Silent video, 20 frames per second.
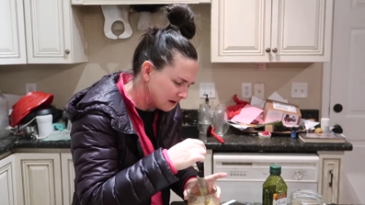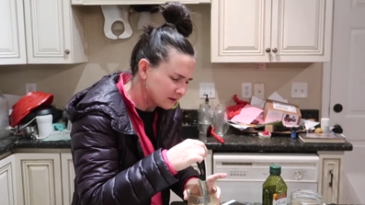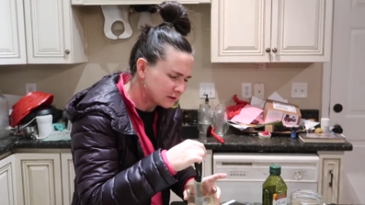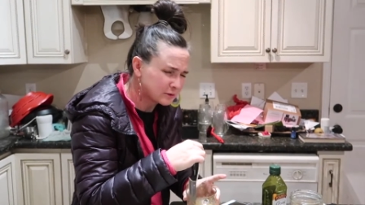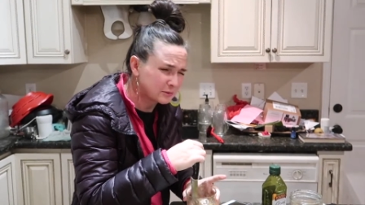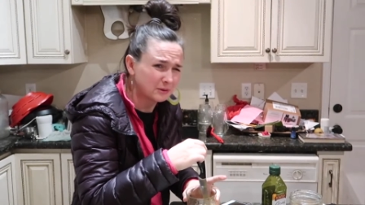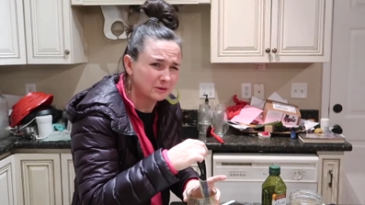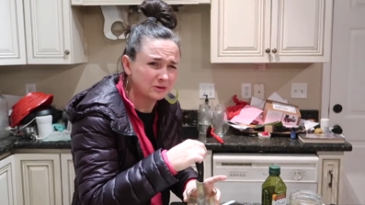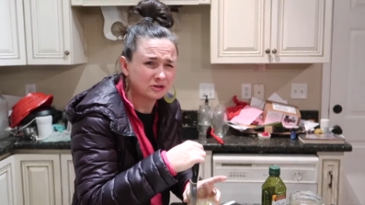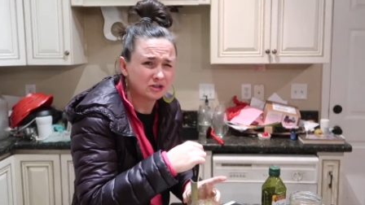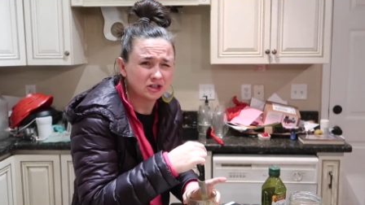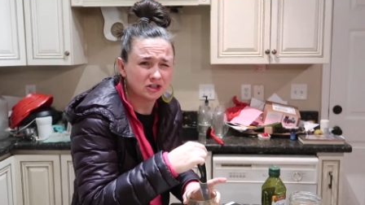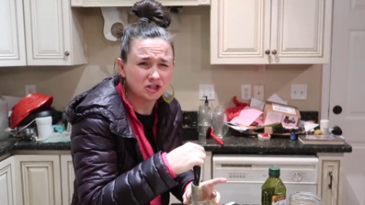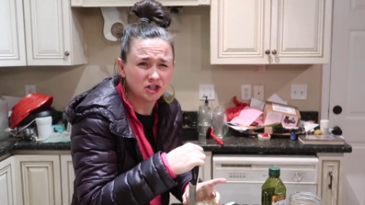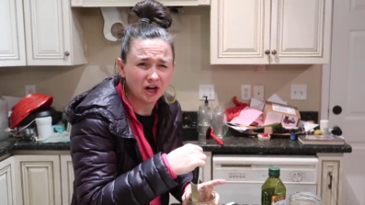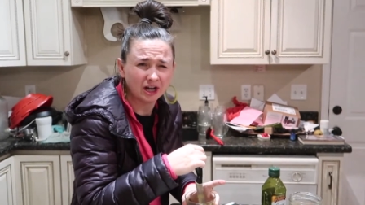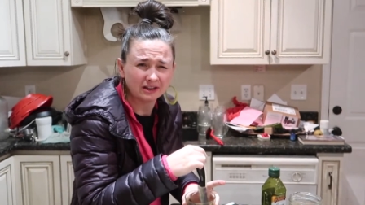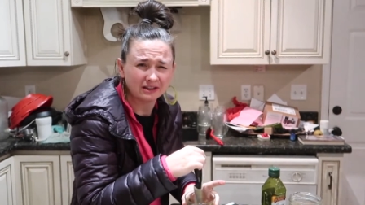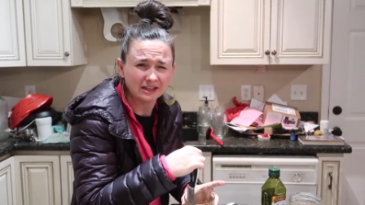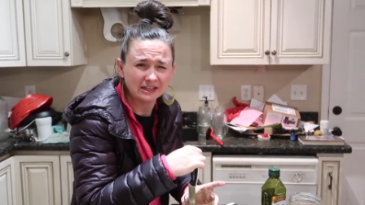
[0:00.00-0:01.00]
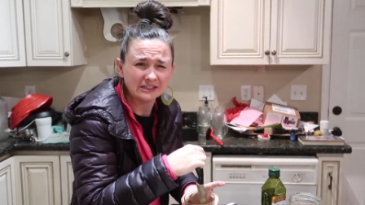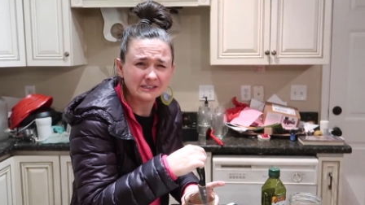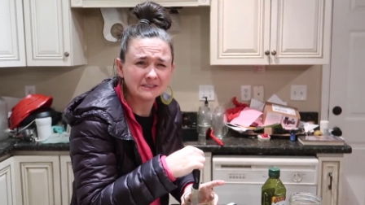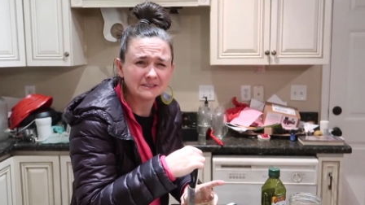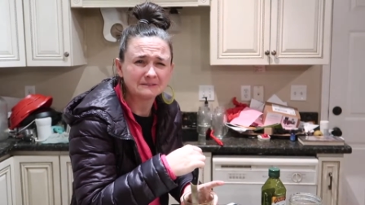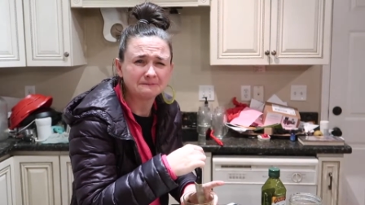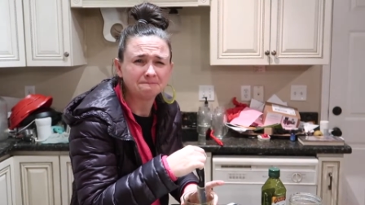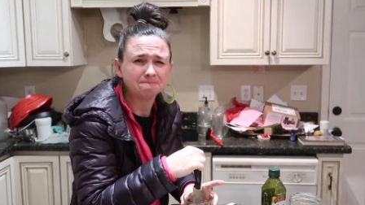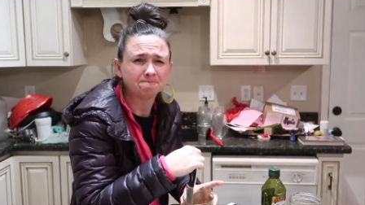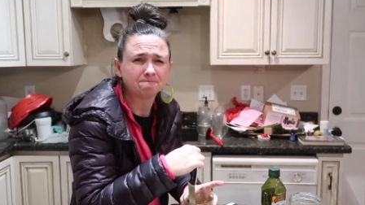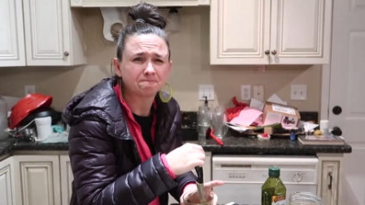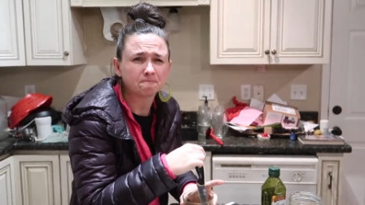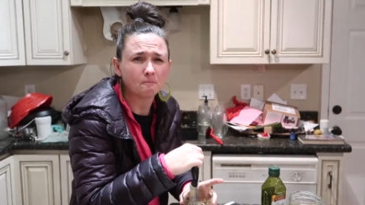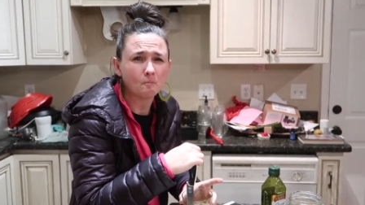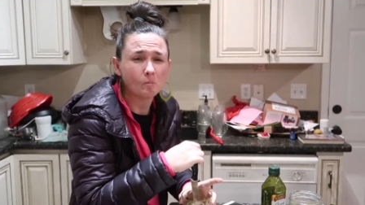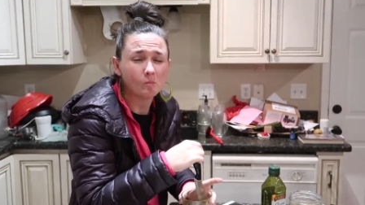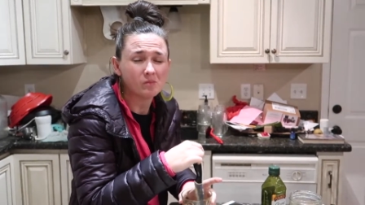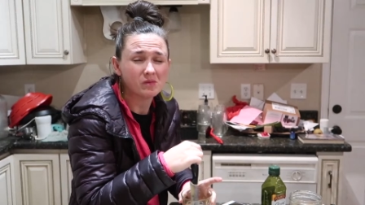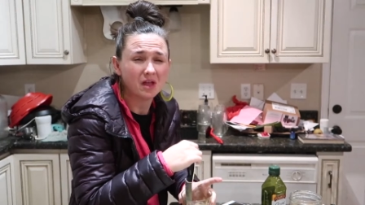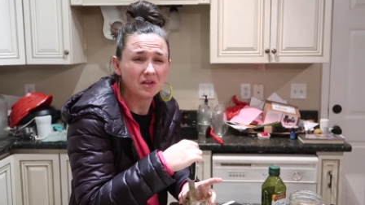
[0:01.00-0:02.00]
I'm supposed to chug this
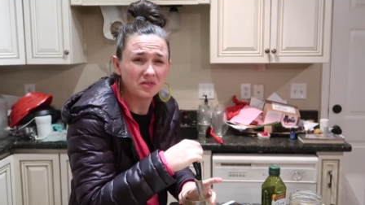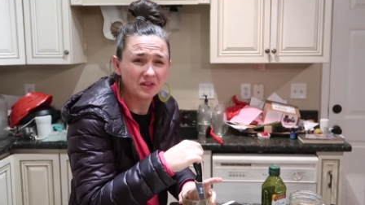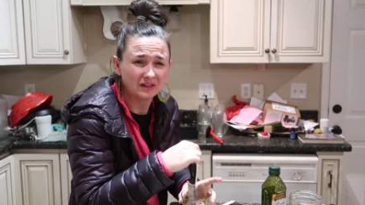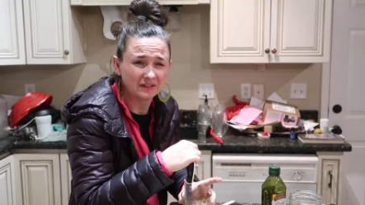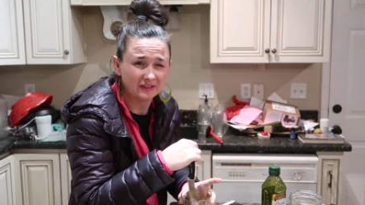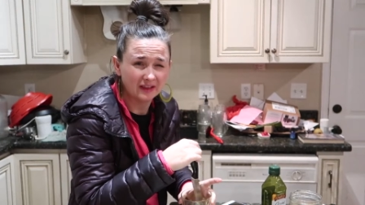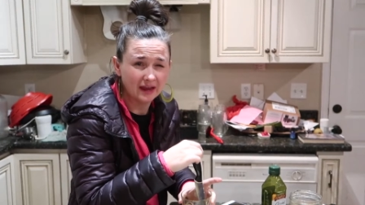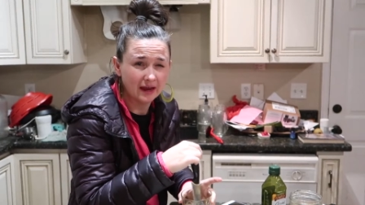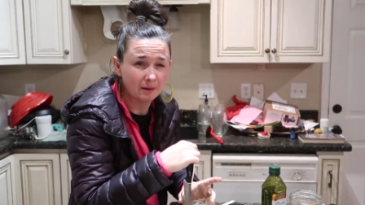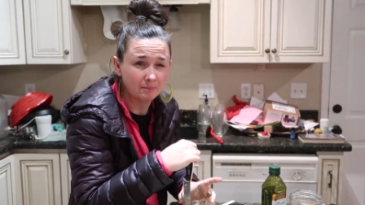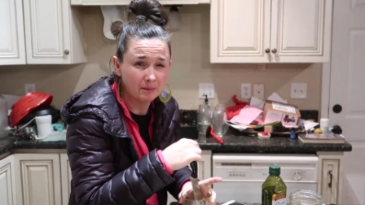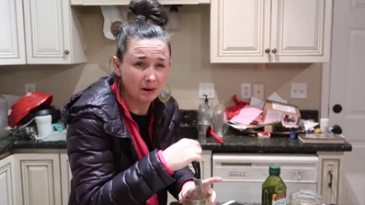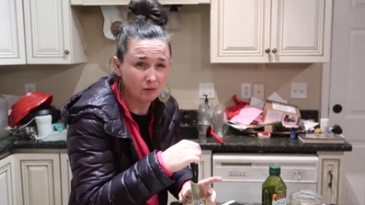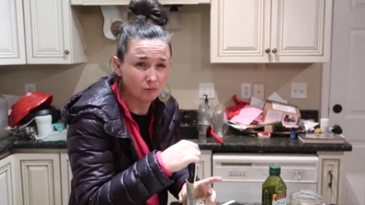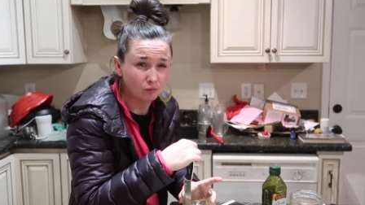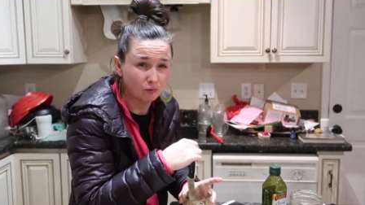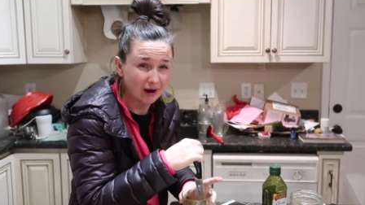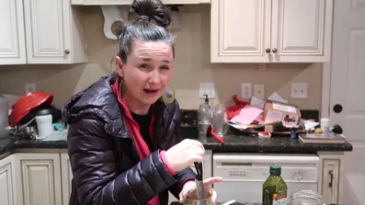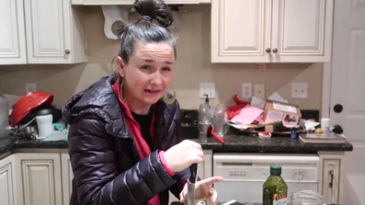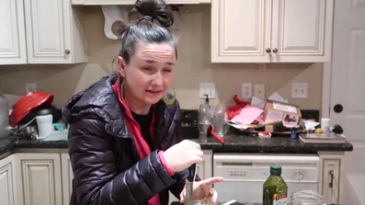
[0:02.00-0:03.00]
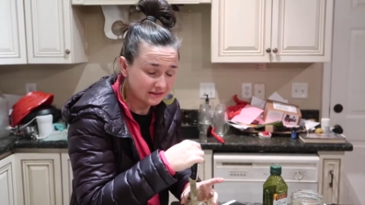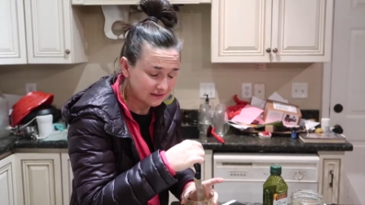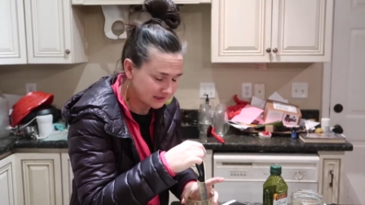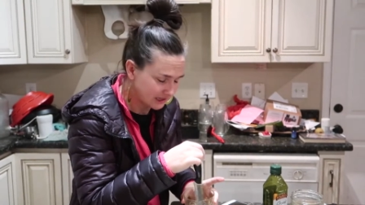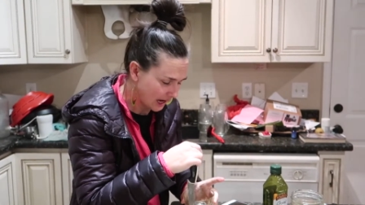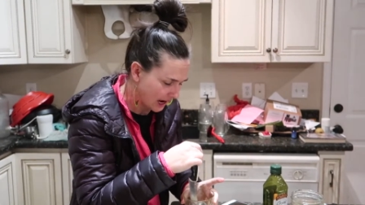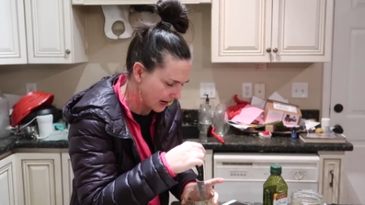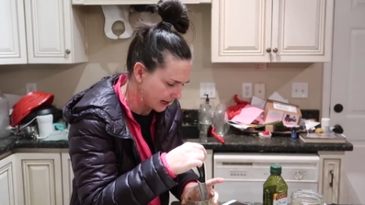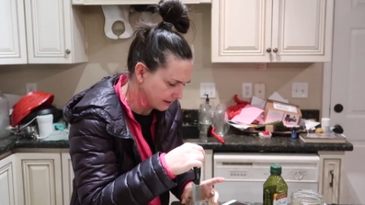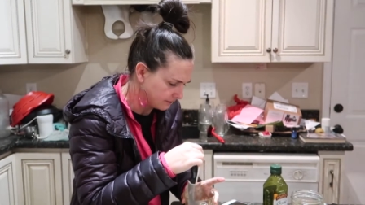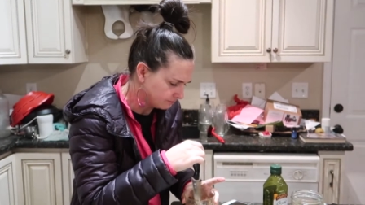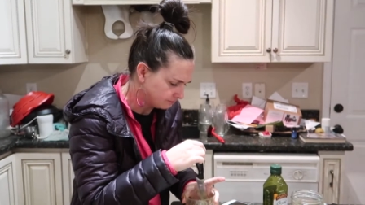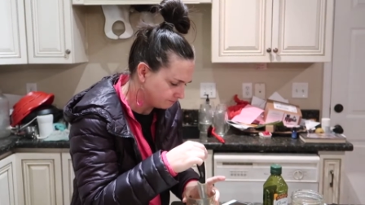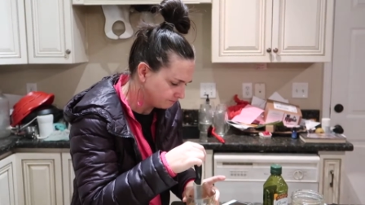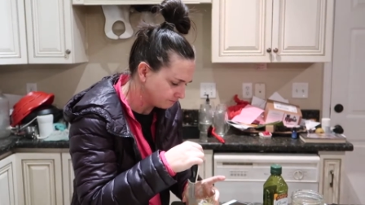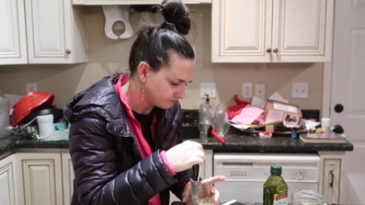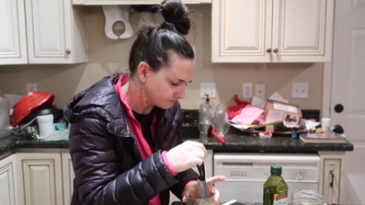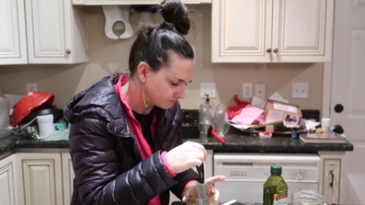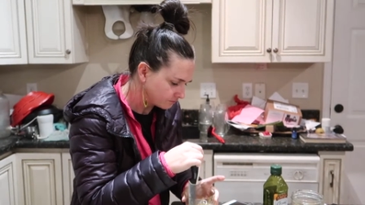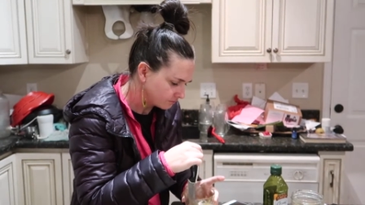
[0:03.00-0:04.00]
and then lay on my right side
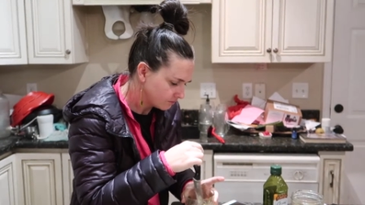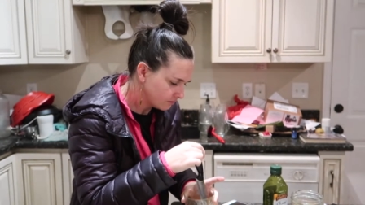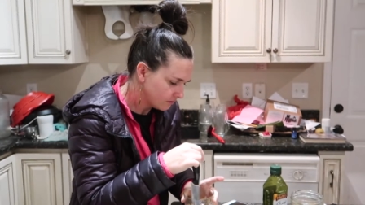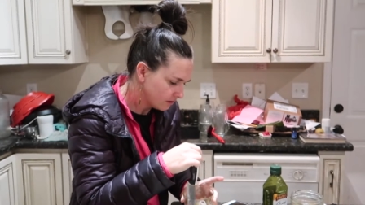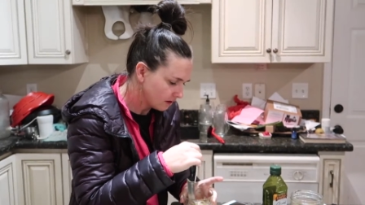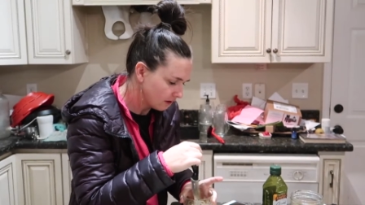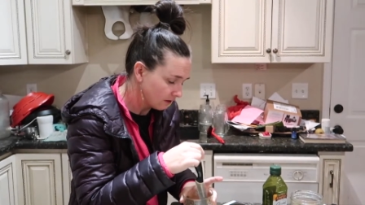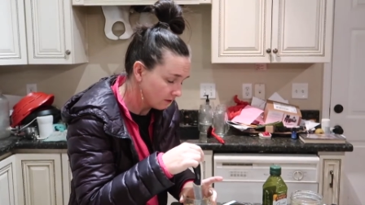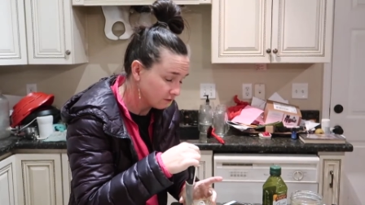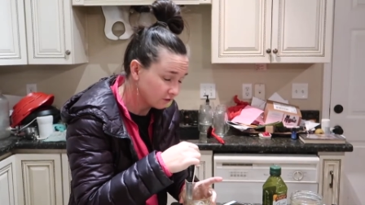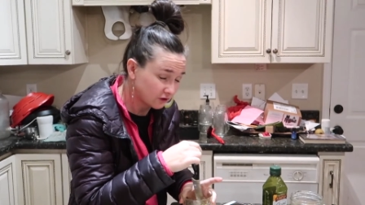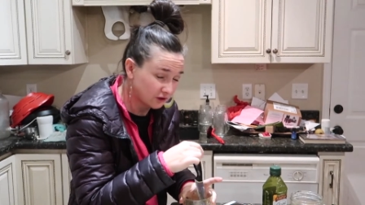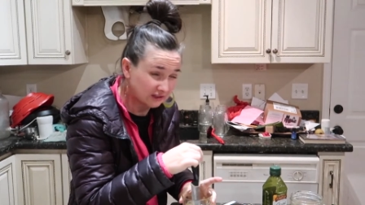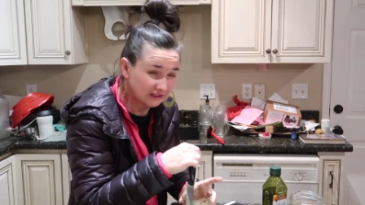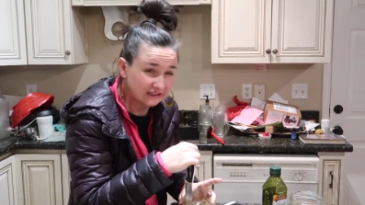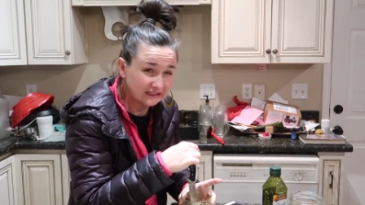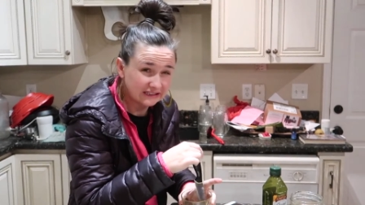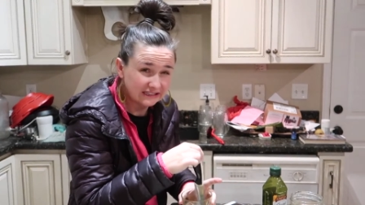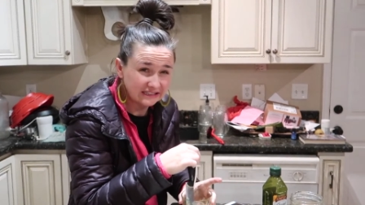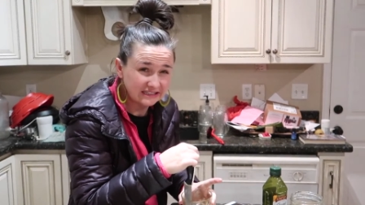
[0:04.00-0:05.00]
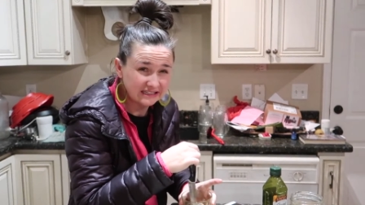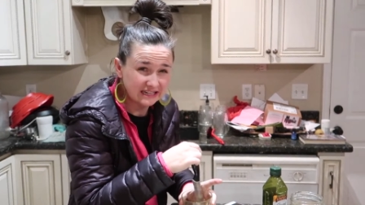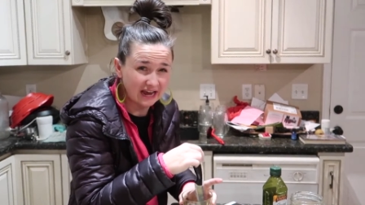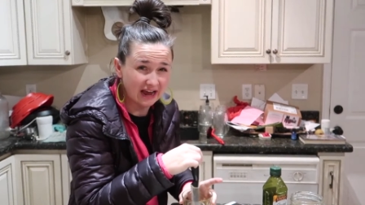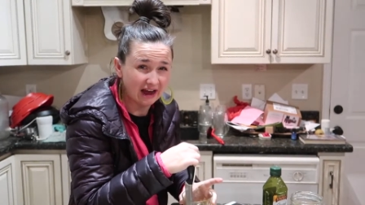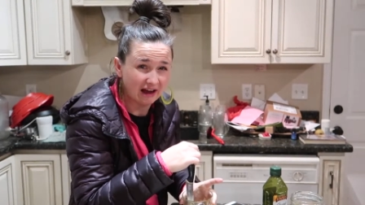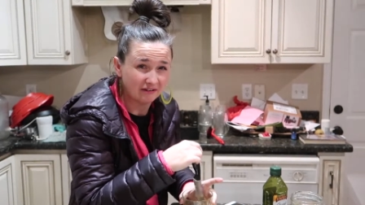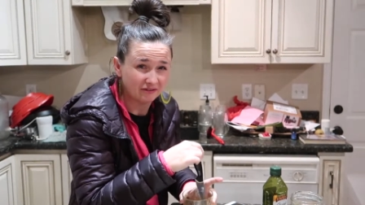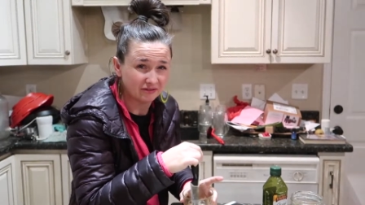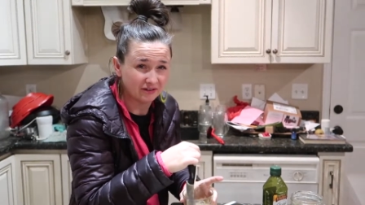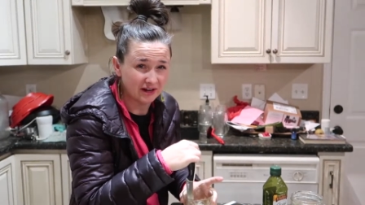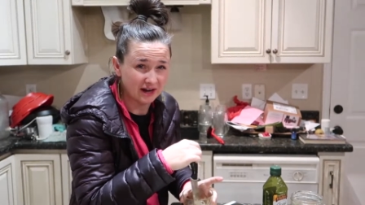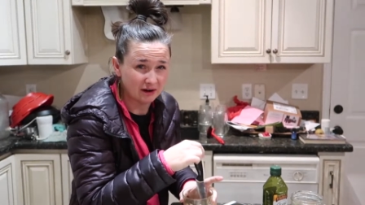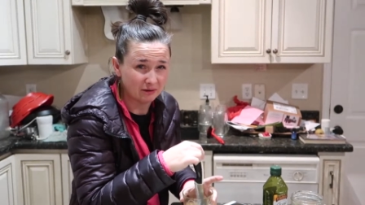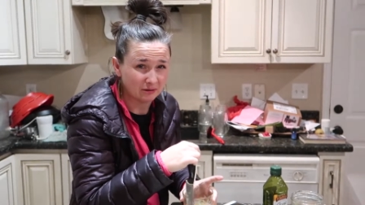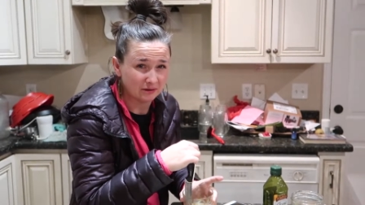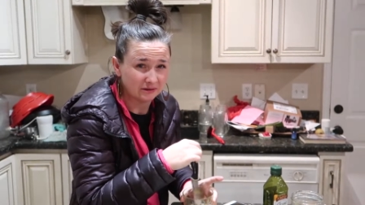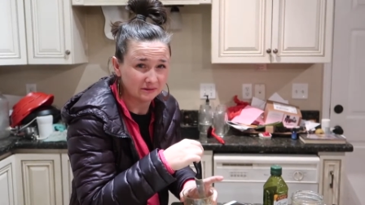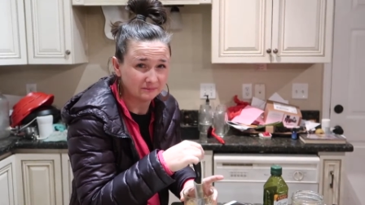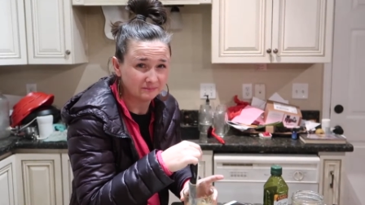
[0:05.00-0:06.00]
for at least a half an
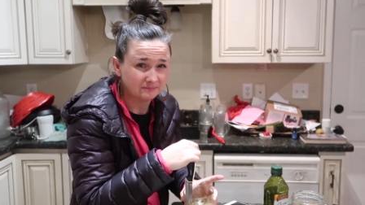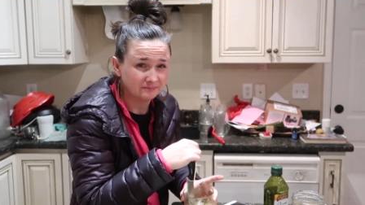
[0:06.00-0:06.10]
hour.